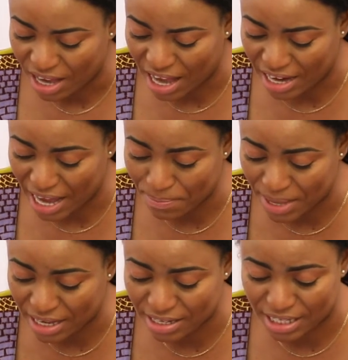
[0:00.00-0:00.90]
and I
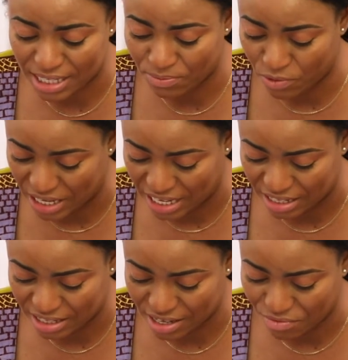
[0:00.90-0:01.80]
make
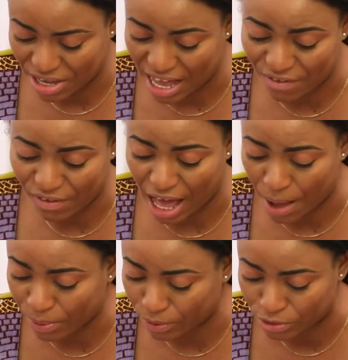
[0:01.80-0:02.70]
smoothies, we have
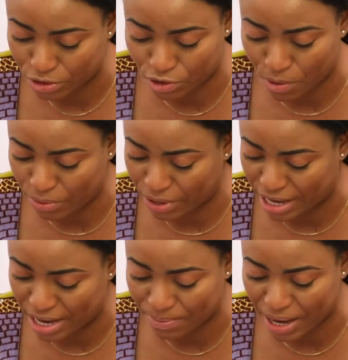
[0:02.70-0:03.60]
apple,
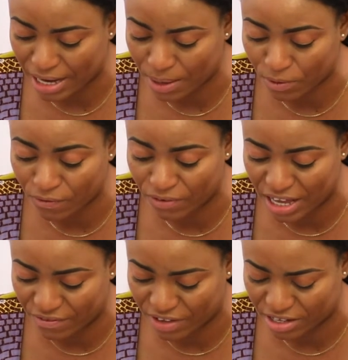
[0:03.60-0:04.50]
strawberry and pineapple
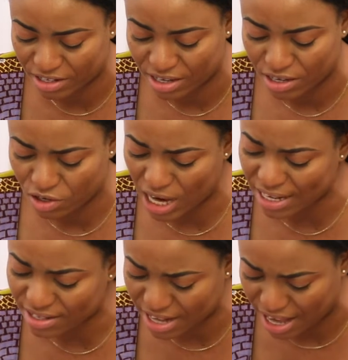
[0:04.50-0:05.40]
flavors,
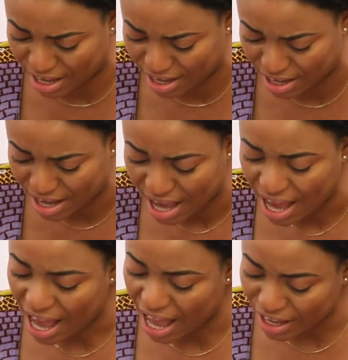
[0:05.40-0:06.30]
try saying,
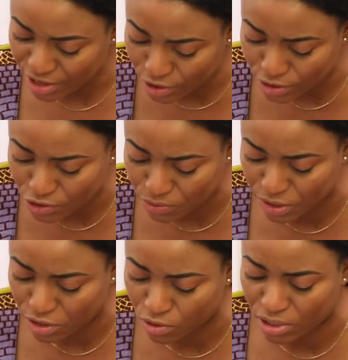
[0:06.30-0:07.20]
I used to
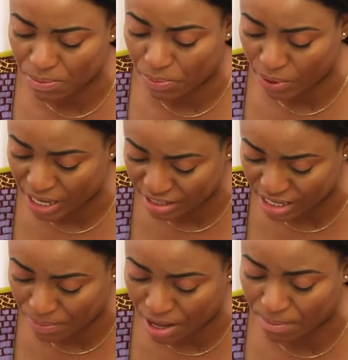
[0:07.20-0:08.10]
be so depressed
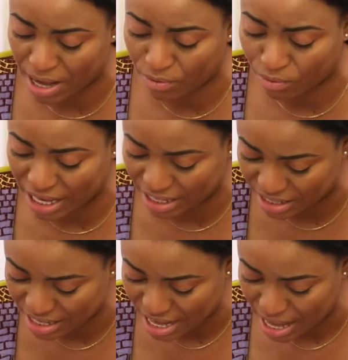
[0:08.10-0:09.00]
about my
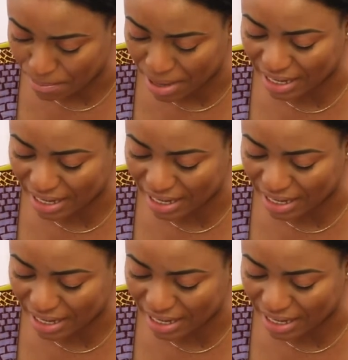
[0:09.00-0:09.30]
weight, but